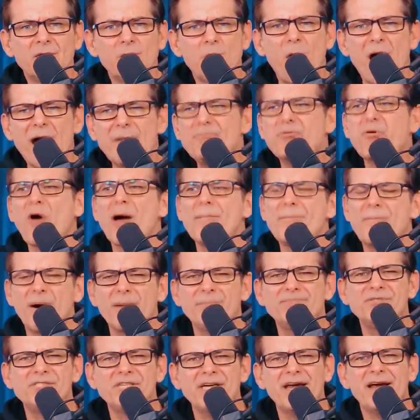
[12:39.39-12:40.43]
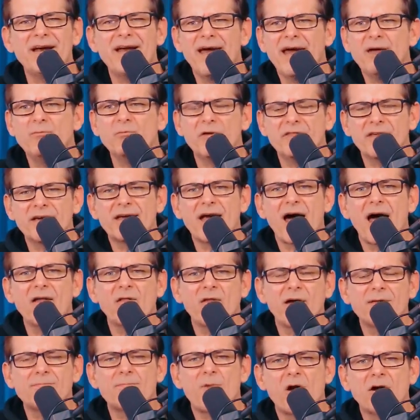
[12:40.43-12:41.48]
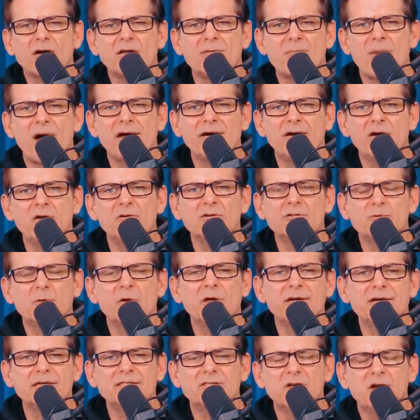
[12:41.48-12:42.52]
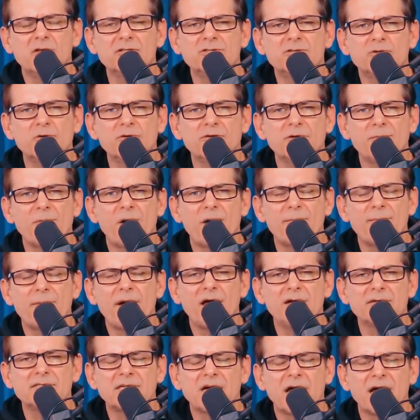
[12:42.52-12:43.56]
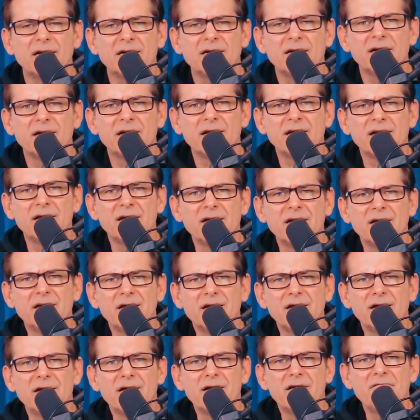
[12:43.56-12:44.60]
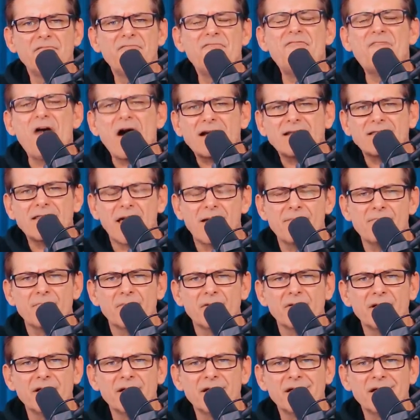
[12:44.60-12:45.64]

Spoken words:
Why prop up CNN with a guy like Marc Lamont Hill is willing to tell the truth about Palestine? Fuck them.